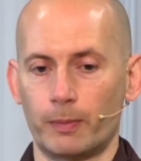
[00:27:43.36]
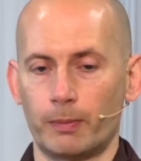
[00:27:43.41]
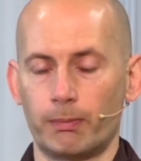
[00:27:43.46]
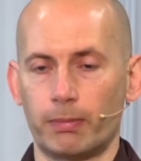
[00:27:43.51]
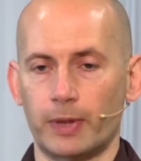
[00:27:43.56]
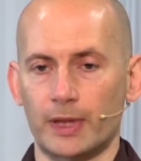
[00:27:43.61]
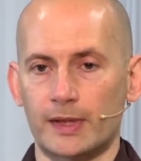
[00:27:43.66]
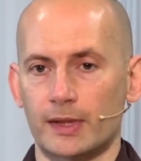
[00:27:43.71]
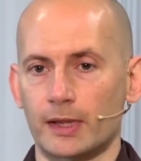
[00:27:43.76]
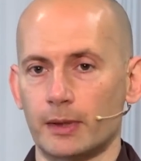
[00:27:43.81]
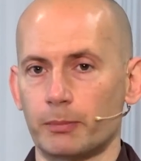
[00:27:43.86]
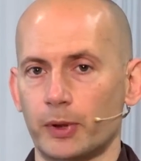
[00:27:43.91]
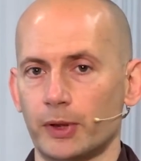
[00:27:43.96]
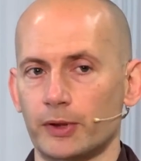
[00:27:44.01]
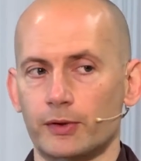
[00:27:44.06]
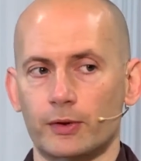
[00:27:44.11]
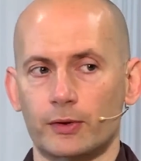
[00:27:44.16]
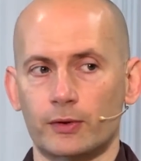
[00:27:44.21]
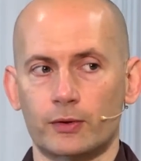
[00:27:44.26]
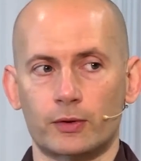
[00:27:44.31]
But
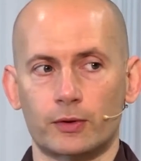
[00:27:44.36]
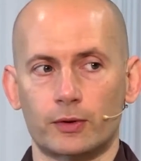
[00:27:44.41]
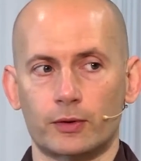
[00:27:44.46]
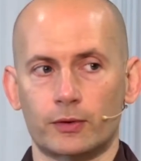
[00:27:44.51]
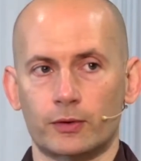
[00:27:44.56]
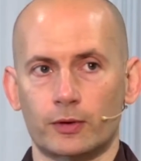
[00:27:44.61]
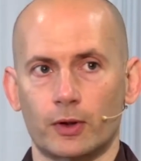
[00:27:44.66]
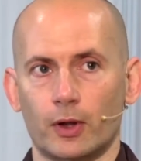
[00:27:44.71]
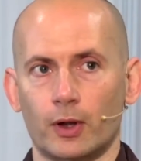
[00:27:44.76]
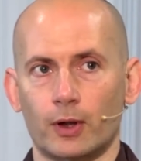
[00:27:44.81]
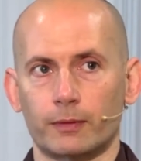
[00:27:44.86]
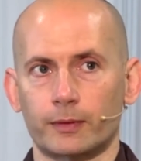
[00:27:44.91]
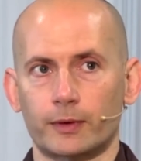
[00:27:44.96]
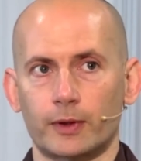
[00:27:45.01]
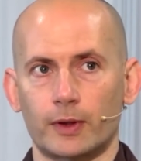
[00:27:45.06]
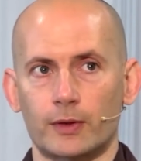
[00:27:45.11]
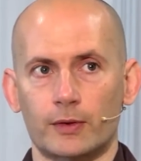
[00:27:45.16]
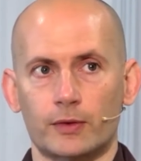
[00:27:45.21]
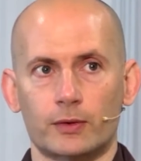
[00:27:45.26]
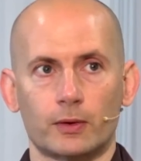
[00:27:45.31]
simply, so
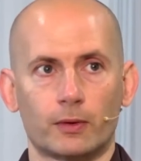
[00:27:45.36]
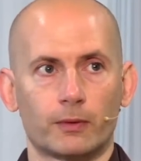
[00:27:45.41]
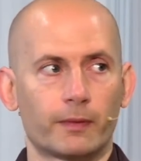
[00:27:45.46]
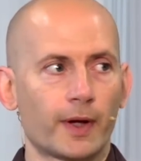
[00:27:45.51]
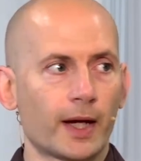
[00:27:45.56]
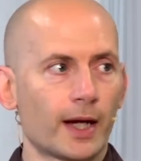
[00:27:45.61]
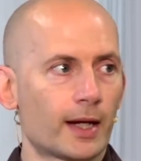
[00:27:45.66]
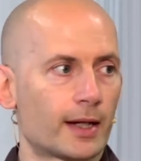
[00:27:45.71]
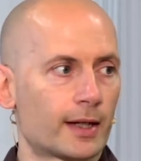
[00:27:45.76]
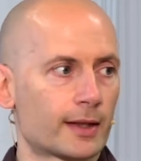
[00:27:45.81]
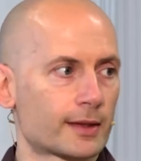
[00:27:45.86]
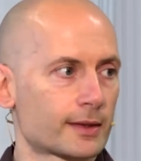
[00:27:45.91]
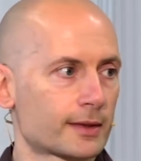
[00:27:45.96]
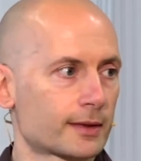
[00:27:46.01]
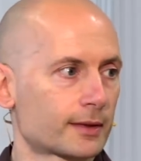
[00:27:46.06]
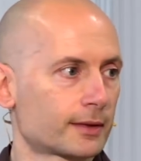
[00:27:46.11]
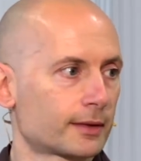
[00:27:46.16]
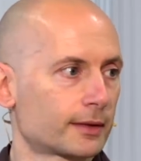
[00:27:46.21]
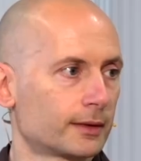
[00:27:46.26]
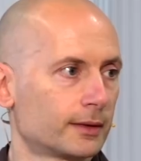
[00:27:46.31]
often it's so
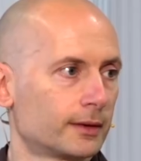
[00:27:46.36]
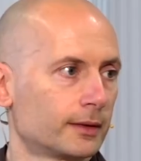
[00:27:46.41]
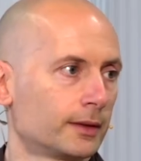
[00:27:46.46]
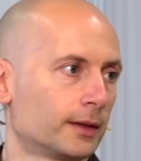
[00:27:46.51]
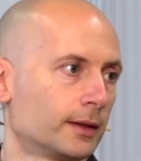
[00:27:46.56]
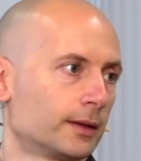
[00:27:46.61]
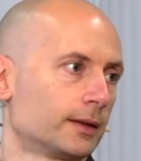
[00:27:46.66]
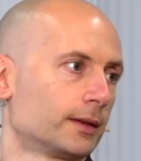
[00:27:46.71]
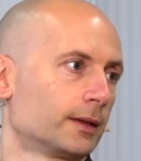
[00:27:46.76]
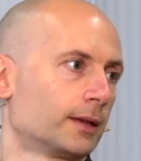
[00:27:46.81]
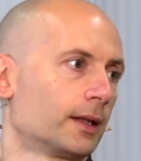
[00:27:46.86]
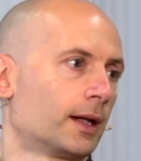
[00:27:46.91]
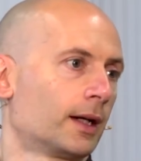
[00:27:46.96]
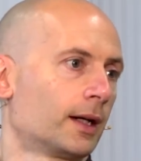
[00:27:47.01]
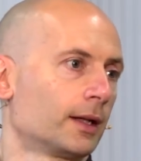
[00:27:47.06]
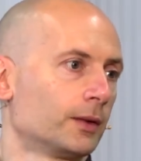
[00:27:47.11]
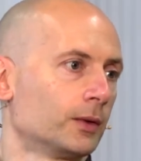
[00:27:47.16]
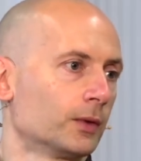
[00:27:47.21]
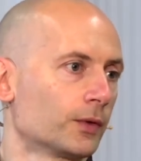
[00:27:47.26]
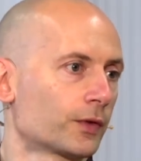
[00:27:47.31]
fast that
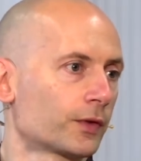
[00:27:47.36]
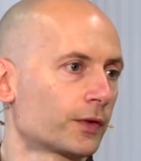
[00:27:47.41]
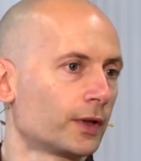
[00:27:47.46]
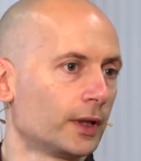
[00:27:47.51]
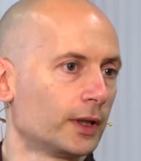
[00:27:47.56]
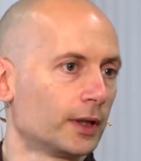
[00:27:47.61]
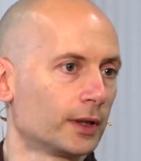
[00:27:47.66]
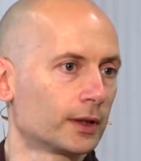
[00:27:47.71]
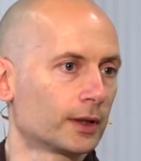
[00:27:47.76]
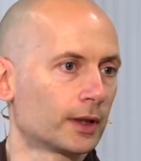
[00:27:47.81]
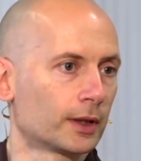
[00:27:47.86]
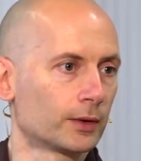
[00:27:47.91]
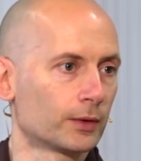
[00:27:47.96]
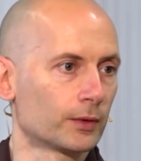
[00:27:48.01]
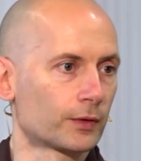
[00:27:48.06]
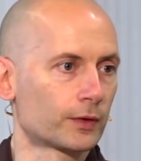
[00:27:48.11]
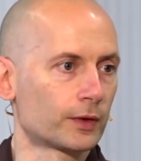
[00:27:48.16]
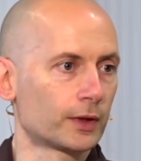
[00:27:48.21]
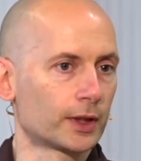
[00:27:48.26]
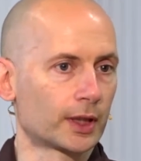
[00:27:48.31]
I don't see
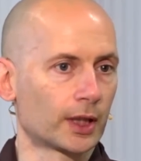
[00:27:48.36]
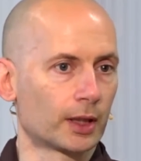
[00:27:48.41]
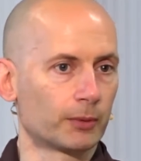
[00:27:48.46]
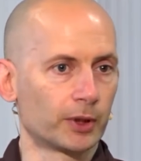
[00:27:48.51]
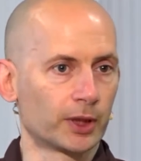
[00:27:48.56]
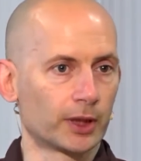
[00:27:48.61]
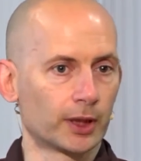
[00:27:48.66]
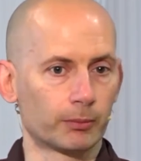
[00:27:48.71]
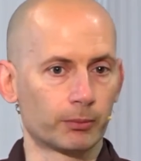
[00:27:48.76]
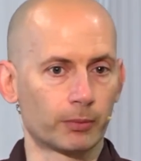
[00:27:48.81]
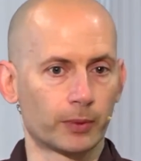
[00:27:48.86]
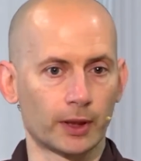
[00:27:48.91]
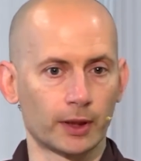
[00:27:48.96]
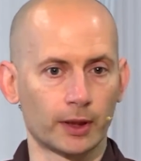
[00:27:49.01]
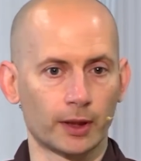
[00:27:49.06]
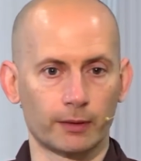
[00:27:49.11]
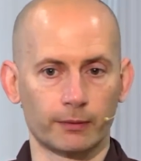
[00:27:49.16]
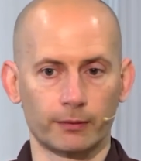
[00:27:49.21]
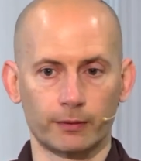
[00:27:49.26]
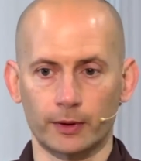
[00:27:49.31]
coming up.
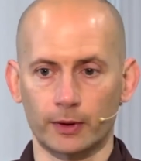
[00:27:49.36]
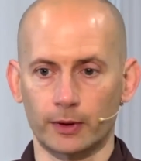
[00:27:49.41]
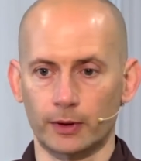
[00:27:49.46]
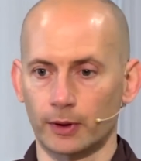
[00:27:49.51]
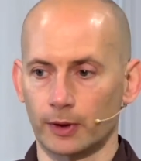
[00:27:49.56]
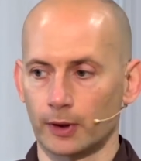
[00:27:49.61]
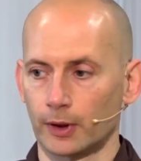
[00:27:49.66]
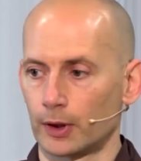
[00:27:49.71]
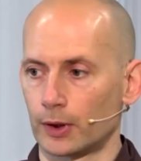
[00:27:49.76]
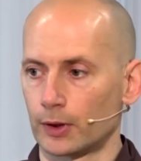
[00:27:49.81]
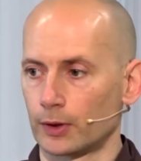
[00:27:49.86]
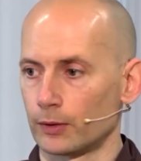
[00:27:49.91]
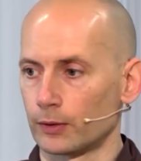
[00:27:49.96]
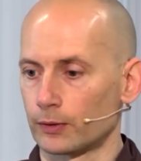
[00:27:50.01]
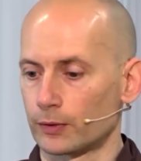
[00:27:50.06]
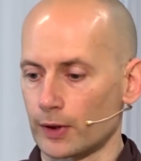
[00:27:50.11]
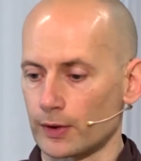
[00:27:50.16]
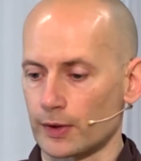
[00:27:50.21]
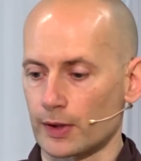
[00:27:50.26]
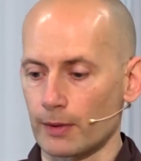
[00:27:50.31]
You
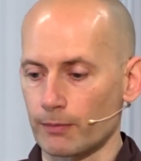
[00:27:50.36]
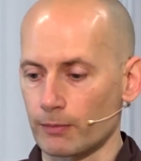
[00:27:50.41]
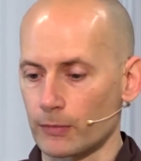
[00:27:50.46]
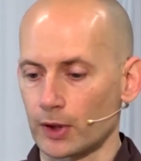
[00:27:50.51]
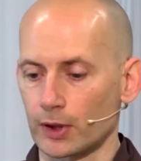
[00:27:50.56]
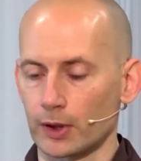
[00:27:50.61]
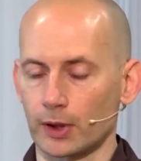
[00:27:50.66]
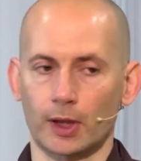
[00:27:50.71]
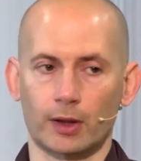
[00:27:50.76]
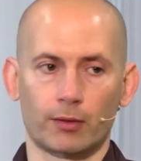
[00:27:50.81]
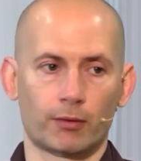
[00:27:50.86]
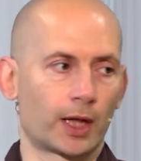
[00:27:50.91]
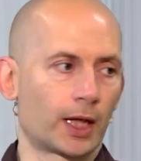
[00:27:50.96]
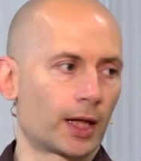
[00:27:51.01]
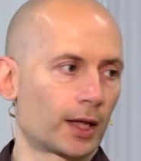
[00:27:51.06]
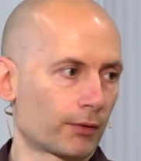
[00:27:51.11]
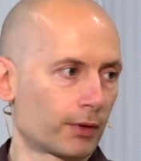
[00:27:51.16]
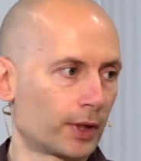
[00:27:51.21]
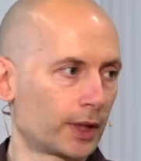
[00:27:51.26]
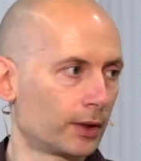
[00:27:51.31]
say something, I
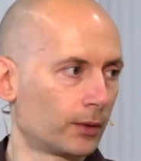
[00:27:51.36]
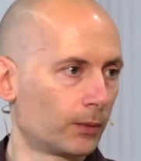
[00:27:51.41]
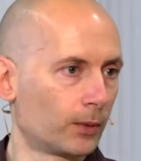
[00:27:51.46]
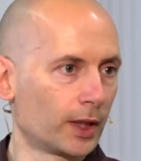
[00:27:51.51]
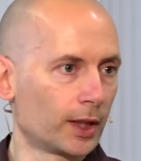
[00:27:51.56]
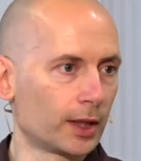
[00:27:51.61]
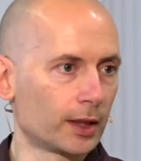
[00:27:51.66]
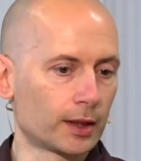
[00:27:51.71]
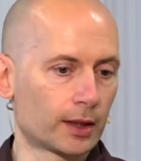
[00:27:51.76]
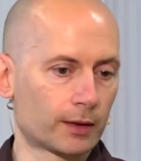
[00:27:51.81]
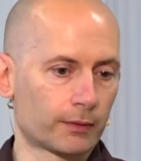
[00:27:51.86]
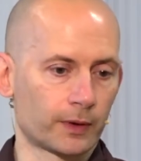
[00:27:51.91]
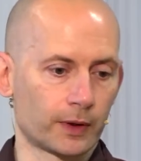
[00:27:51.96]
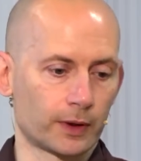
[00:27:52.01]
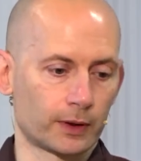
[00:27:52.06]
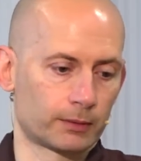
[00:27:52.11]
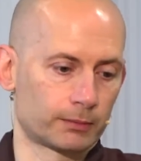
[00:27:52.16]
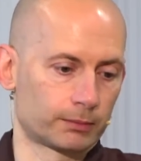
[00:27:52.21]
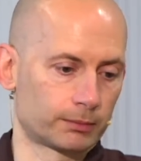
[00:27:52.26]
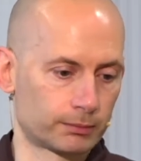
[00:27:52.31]
react right away, I
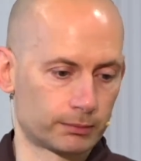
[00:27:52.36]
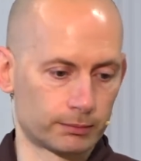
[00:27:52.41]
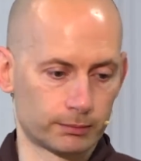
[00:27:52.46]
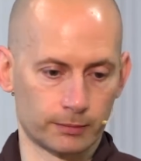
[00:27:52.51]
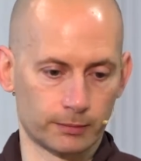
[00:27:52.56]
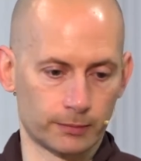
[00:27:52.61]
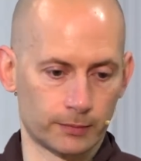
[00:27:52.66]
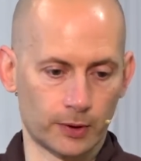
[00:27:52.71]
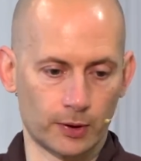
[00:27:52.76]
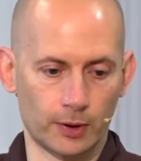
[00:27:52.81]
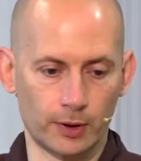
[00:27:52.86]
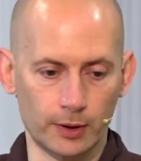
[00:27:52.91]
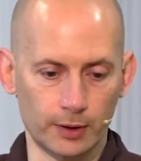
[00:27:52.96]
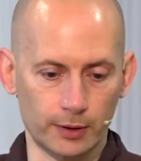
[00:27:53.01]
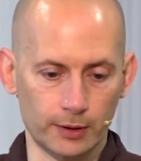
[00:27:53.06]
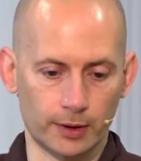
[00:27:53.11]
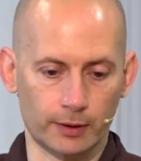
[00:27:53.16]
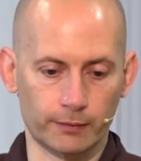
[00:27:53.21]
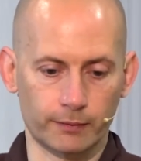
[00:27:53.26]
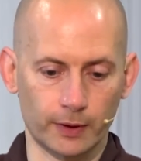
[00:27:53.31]
feel
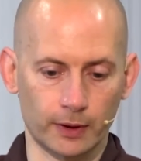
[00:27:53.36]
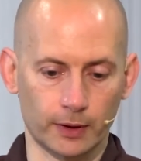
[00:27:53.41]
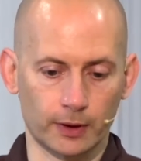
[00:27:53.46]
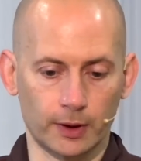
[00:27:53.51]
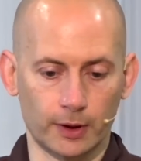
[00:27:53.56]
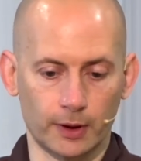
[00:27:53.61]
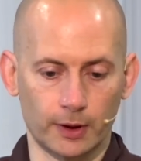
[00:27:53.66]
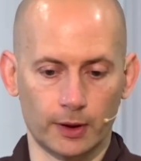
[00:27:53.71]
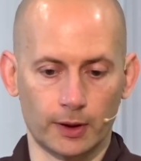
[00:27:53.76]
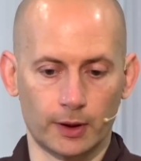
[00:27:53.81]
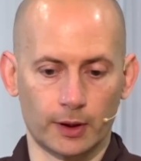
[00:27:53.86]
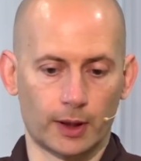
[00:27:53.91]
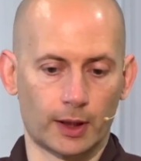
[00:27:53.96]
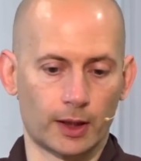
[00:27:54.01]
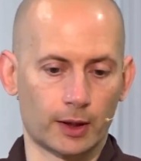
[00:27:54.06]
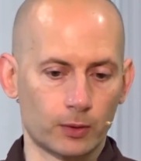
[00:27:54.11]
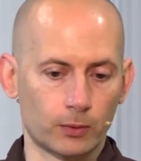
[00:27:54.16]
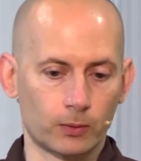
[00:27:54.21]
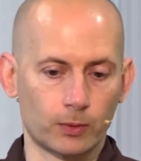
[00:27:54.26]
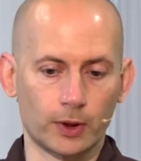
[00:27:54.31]
hurt, I feel
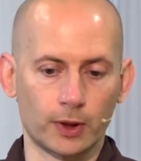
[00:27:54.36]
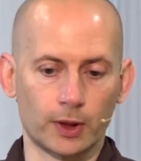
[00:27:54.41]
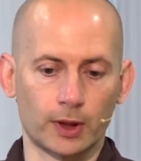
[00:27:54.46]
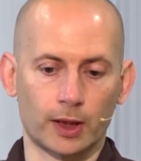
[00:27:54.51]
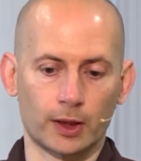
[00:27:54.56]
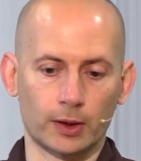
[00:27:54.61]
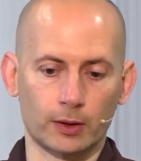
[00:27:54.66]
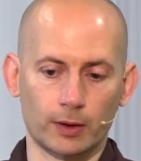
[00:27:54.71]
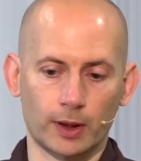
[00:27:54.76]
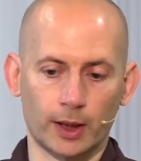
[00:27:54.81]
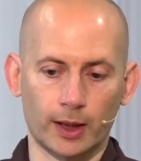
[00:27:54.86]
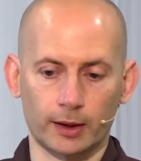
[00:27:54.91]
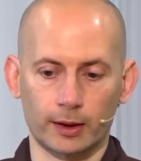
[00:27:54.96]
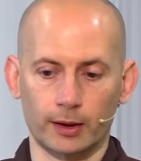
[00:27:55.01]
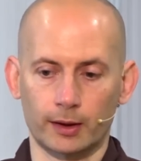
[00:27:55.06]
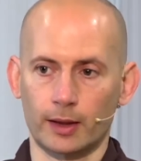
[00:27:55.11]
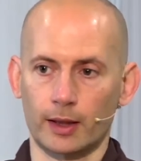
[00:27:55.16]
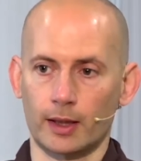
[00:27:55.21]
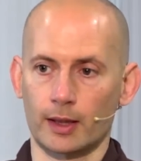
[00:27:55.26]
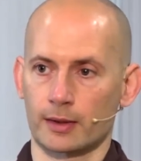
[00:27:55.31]
I don't want it, I don't like
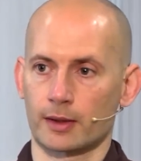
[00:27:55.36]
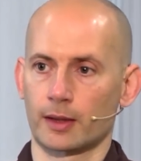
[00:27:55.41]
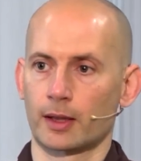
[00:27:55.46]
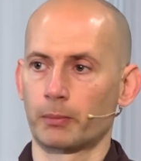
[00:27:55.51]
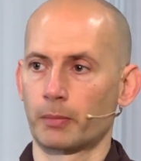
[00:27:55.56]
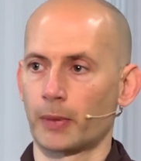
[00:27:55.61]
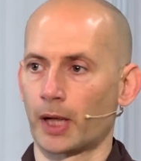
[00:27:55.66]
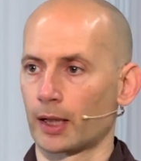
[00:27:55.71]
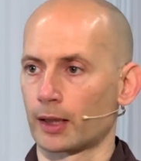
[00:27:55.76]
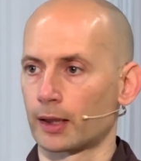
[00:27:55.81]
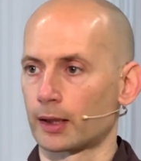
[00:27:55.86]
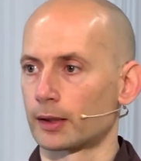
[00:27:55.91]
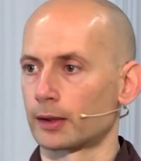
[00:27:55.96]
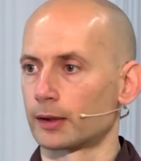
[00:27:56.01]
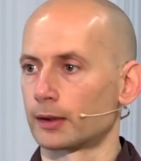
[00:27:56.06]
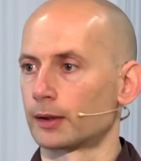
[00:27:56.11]
it, I snap back.